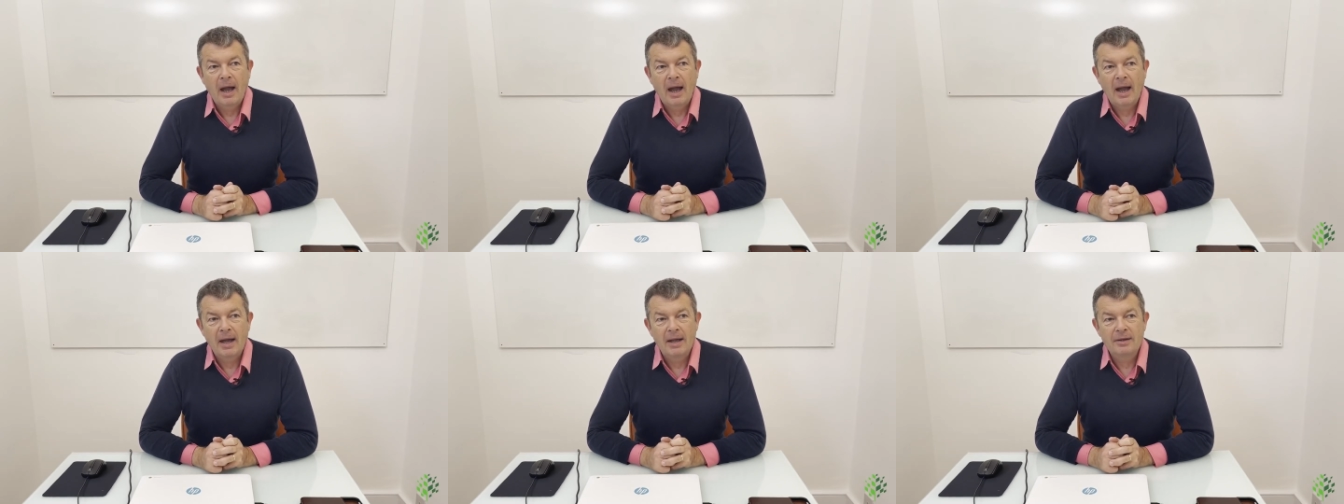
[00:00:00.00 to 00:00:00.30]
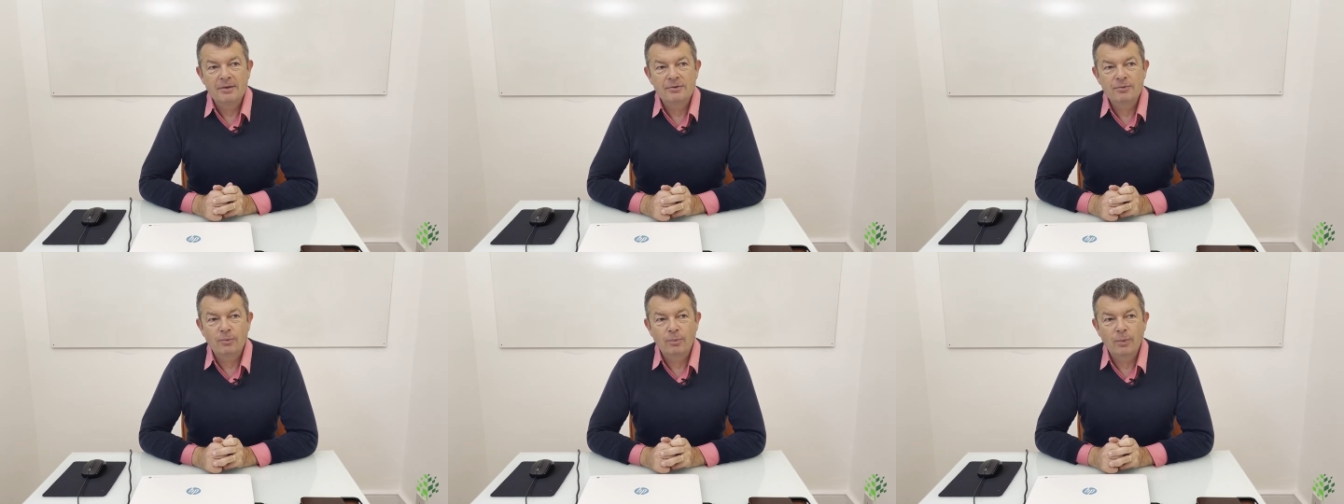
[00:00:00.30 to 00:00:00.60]

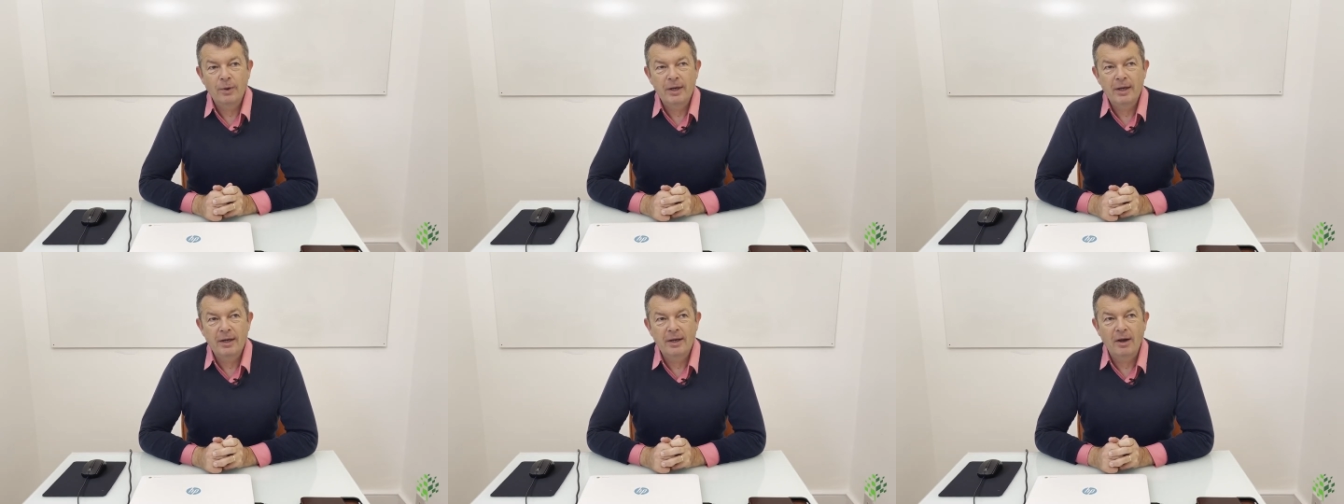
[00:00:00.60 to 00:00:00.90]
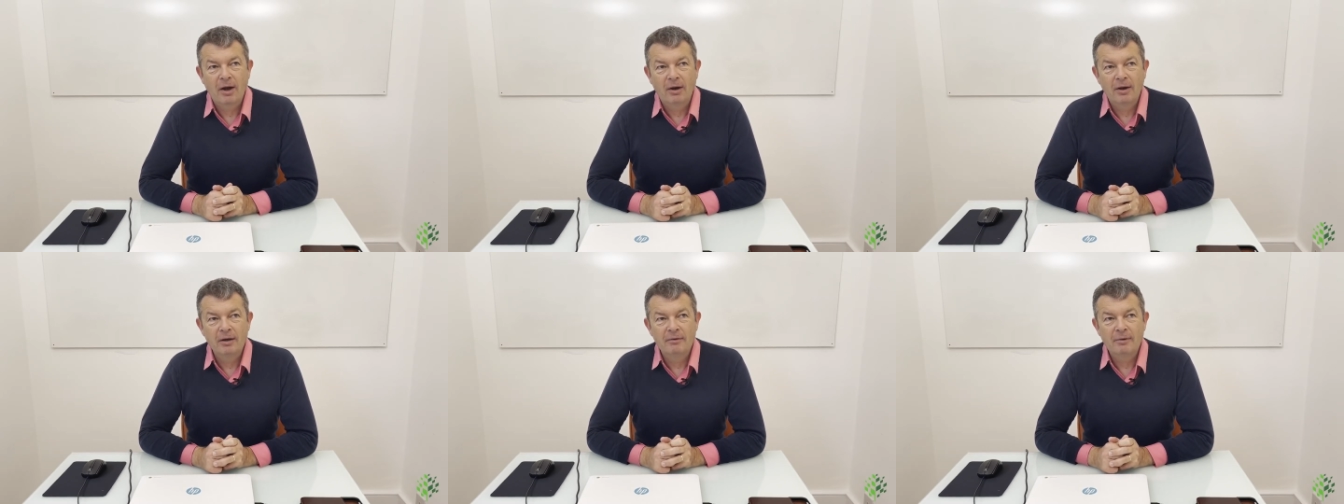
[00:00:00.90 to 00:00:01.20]
And we
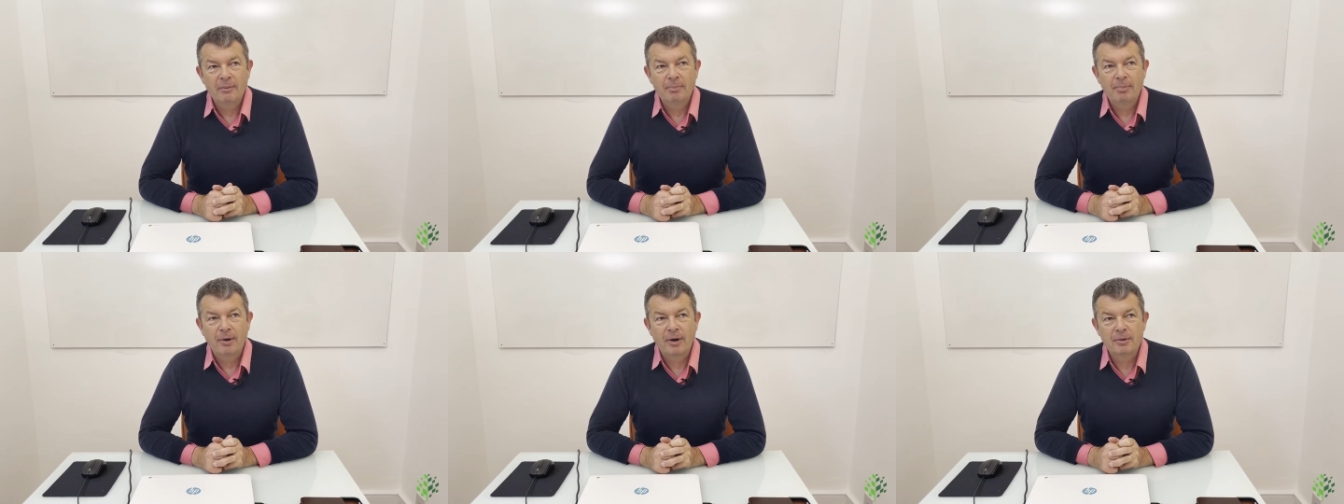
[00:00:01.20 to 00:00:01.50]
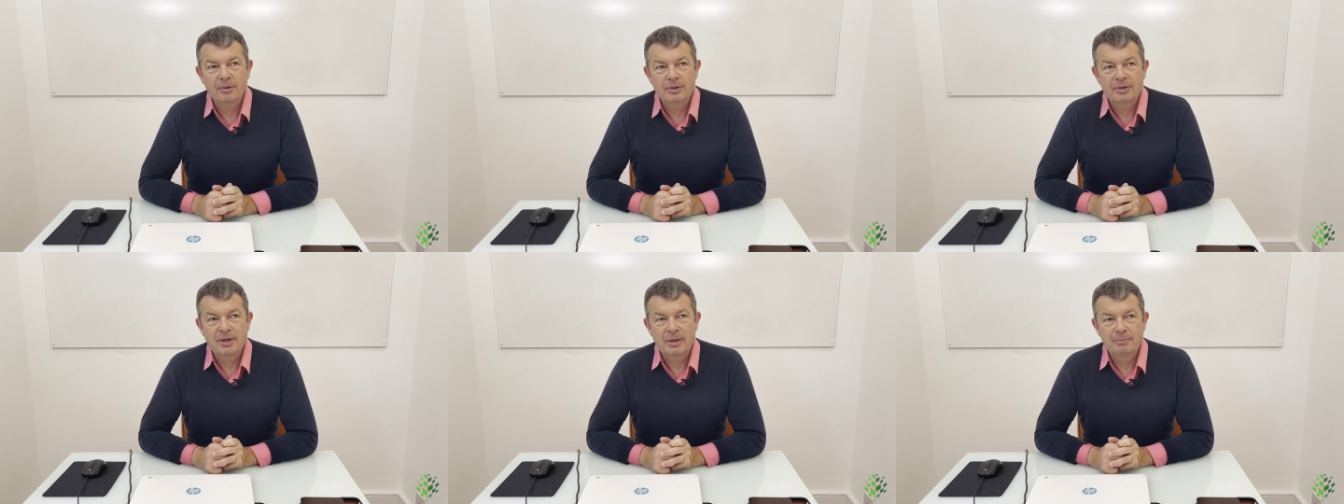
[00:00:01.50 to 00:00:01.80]
kind of
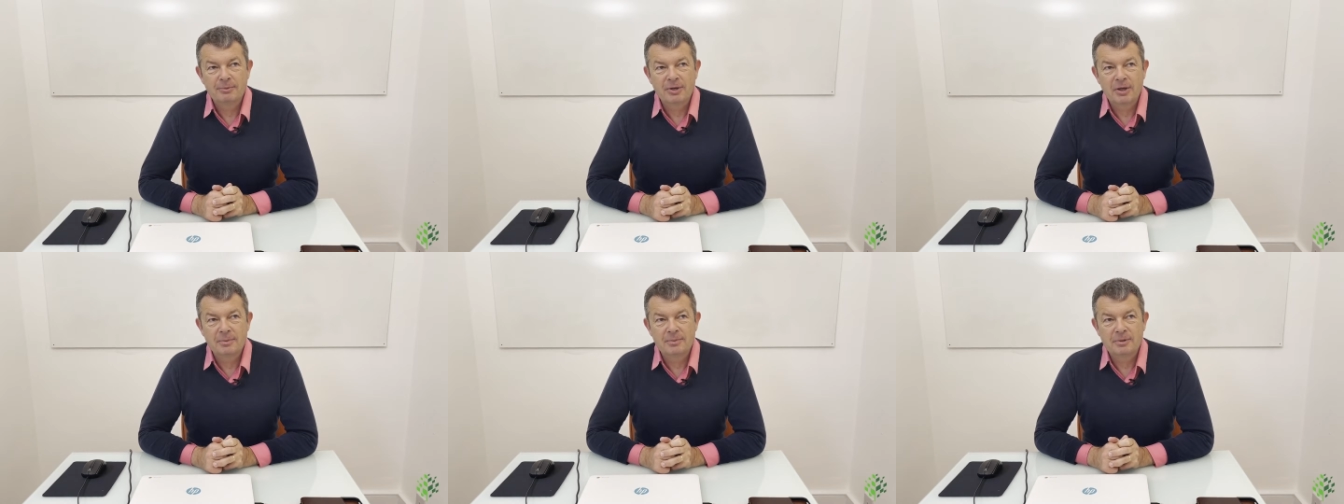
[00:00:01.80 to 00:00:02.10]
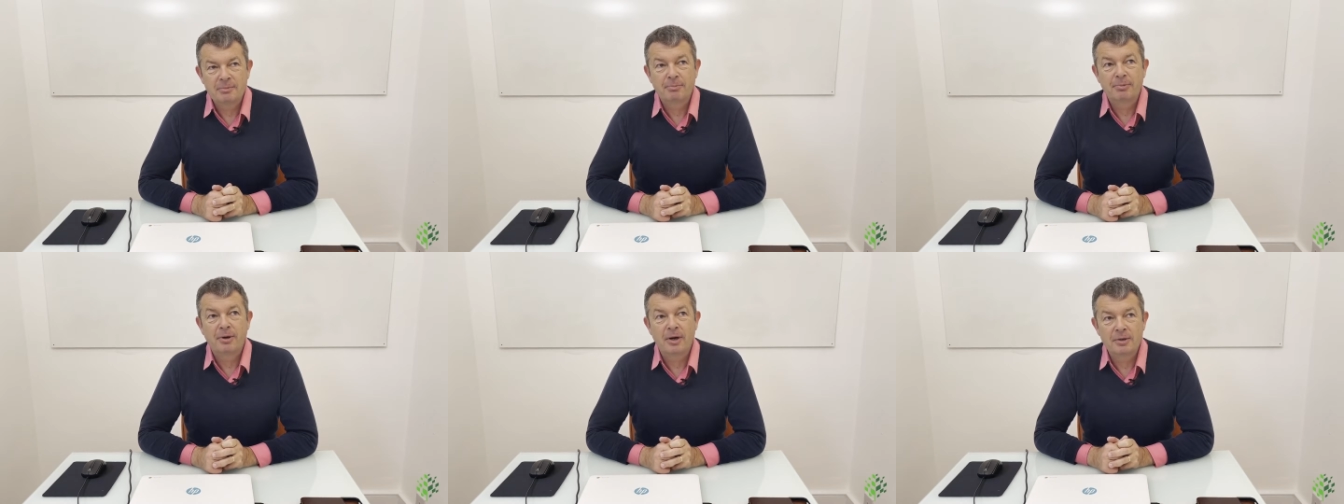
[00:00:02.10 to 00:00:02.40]
approach
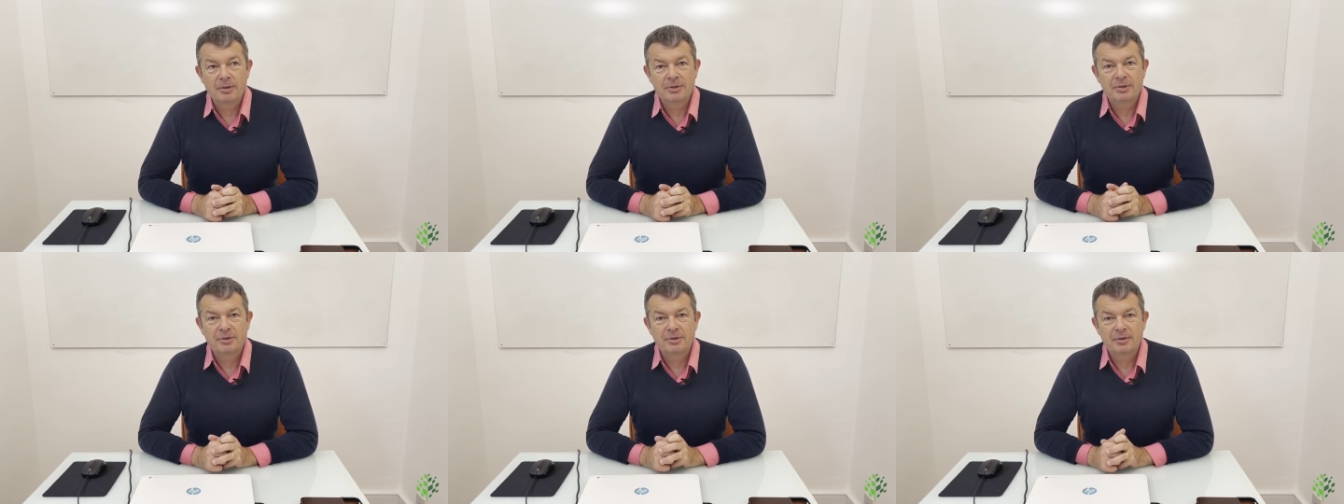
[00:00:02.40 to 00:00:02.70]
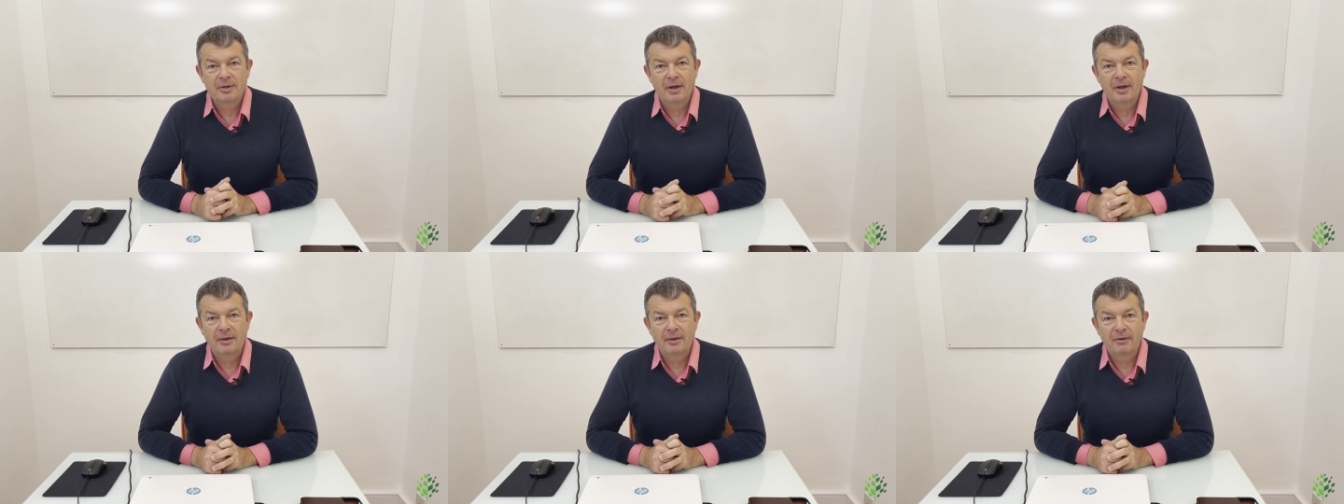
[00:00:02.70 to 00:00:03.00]
sometimes approach
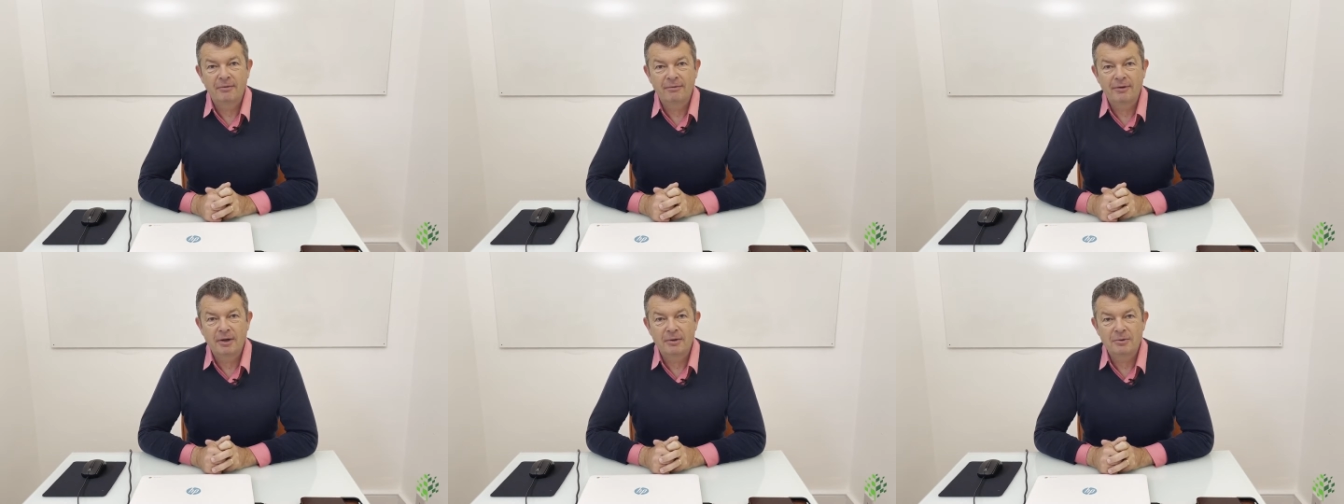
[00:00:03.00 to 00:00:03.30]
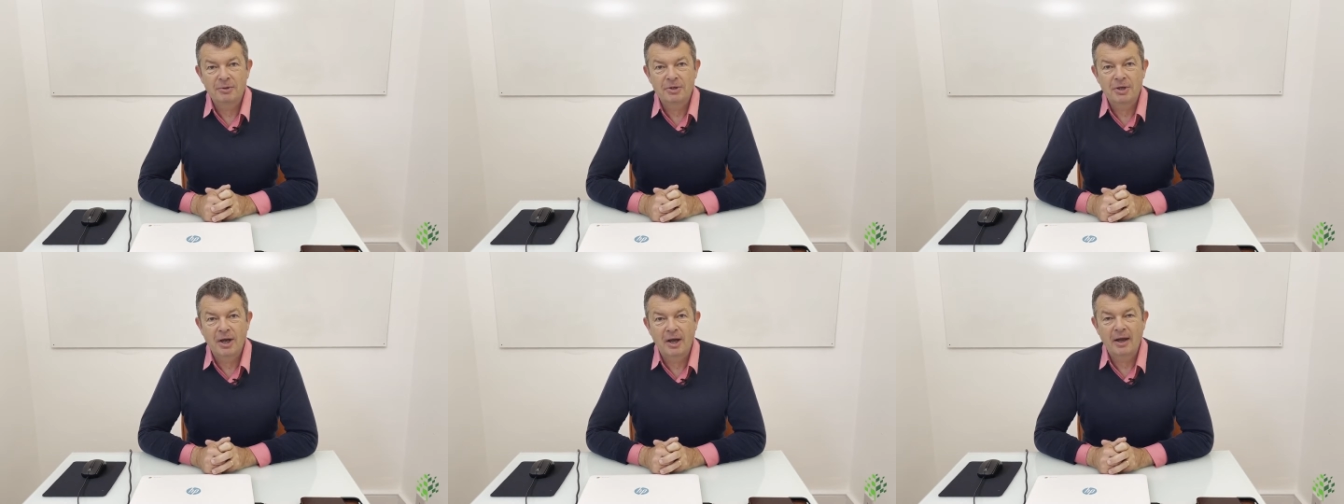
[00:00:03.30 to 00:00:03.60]
uh, the
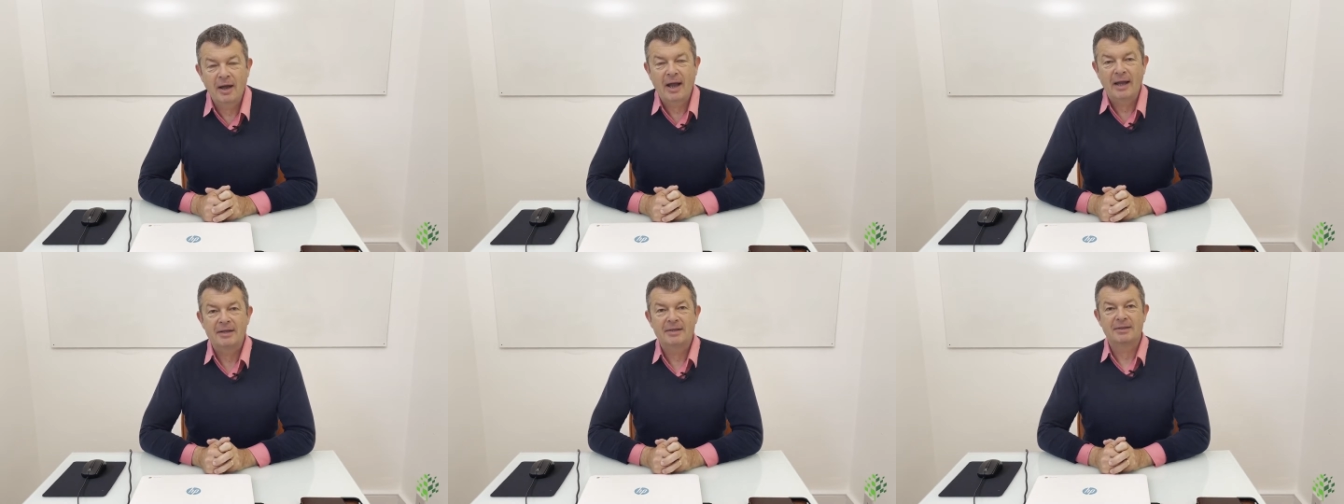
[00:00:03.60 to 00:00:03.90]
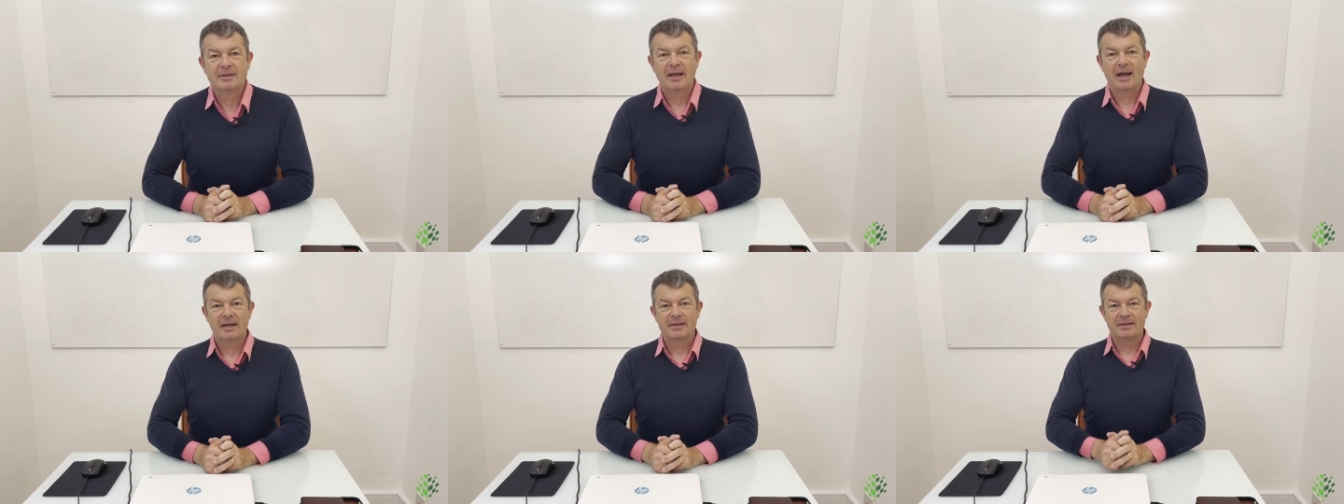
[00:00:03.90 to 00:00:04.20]
future
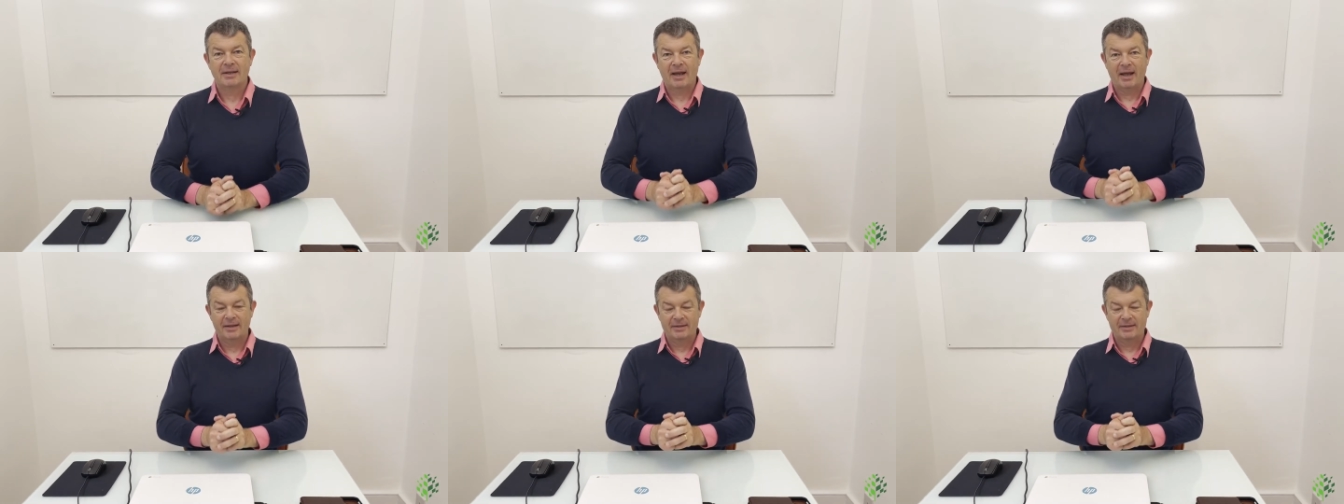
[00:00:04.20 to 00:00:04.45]
as, as,